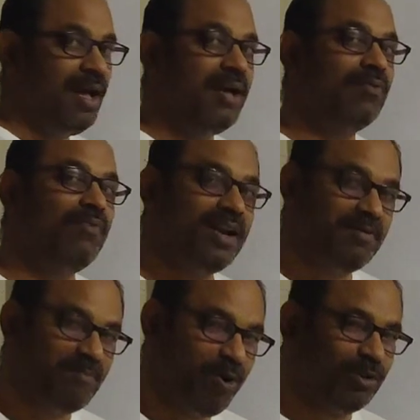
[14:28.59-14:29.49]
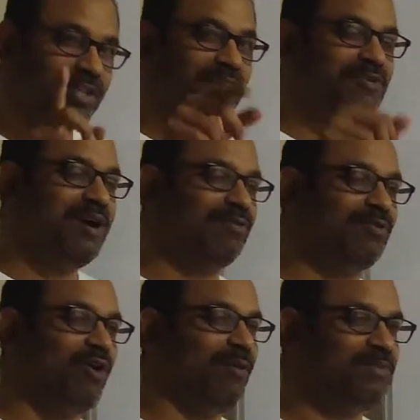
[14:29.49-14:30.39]
And one more thing you have
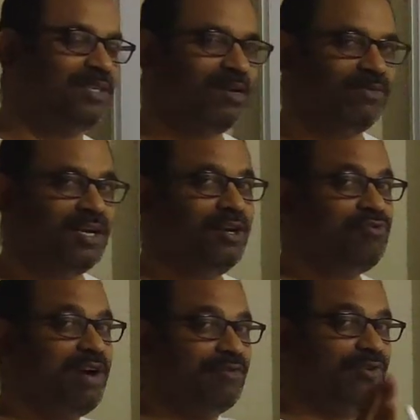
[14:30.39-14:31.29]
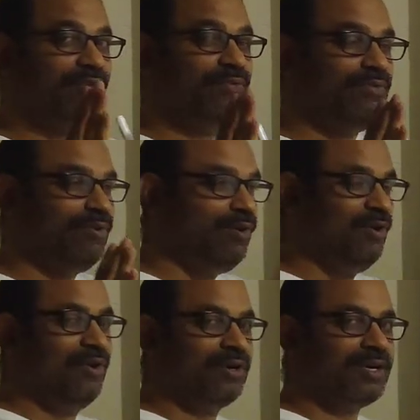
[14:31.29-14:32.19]
to observe. You have to
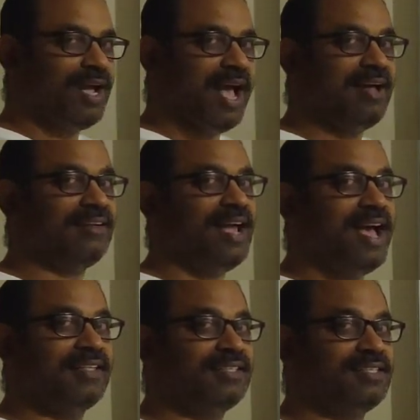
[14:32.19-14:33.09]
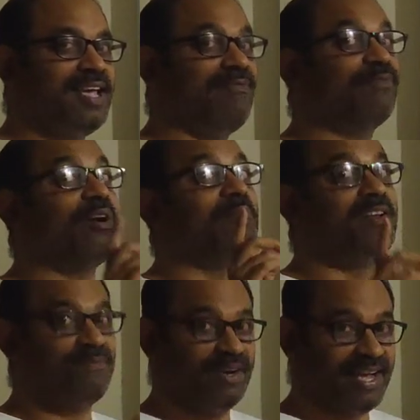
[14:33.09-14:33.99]
look at HCF from
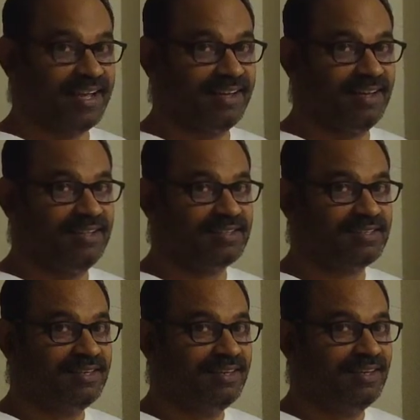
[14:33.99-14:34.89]
different angles.